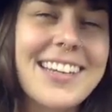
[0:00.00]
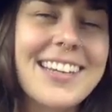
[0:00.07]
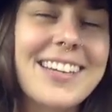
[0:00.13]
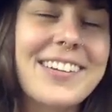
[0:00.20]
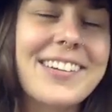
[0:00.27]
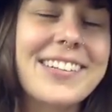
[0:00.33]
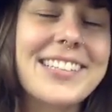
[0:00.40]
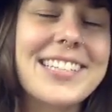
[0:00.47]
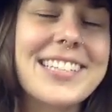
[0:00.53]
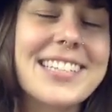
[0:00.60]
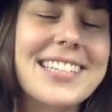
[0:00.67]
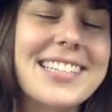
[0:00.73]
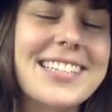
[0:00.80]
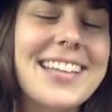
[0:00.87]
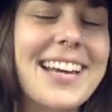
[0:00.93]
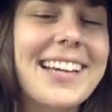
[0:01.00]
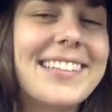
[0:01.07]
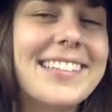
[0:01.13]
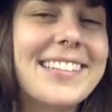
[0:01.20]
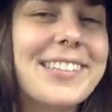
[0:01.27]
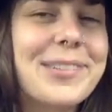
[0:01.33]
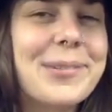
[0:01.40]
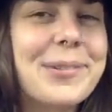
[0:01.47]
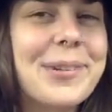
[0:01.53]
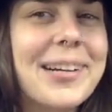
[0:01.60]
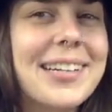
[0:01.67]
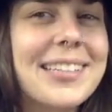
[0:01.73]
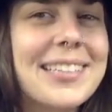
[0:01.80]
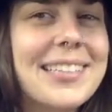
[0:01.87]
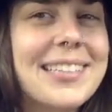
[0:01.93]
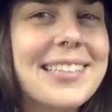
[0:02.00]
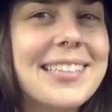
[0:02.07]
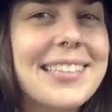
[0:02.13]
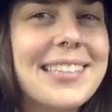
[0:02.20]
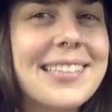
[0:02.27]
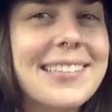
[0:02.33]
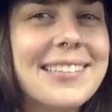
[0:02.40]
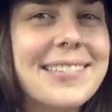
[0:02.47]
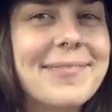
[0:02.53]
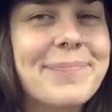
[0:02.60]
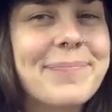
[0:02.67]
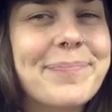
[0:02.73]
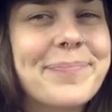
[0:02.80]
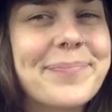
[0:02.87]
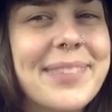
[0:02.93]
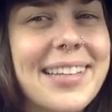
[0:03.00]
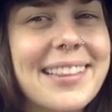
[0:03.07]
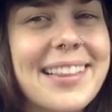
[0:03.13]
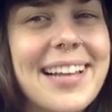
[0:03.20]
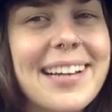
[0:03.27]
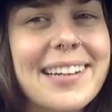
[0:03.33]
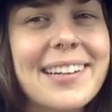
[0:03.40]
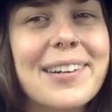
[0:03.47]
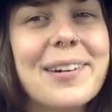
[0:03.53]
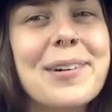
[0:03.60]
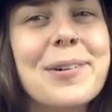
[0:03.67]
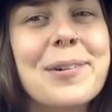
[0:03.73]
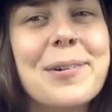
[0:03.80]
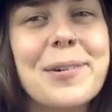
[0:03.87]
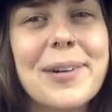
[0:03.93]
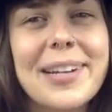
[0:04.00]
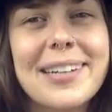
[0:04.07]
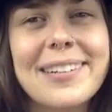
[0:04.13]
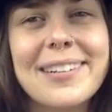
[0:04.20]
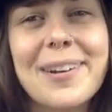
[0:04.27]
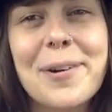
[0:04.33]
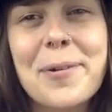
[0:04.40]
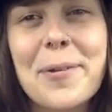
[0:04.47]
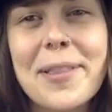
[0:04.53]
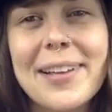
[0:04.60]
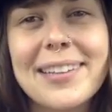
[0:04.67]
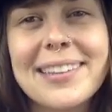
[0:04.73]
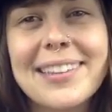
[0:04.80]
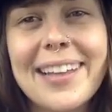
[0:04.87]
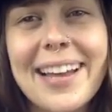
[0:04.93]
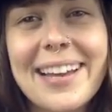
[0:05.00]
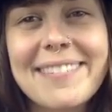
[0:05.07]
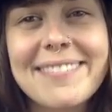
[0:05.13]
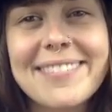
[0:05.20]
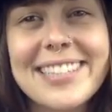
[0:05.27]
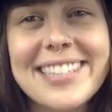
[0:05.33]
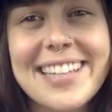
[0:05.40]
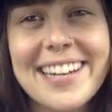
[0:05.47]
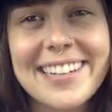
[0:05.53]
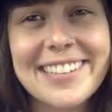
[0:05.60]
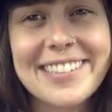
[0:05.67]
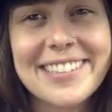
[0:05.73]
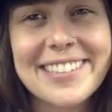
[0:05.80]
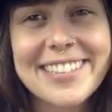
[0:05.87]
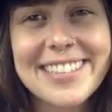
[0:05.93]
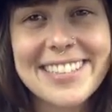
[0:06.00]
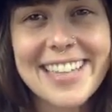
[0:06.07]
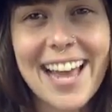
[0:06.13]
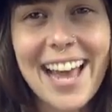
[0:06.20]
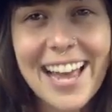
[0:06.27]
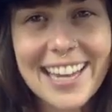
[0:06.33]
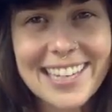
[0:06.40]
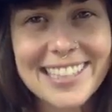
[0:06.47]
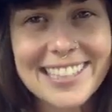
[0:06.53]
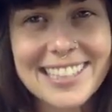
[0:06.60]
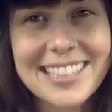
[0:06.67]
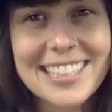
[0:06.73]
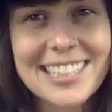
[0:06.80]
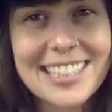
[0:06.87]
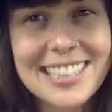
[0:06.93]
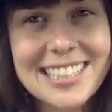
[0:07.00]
You can just decide to trust and let go and know that life is on your side.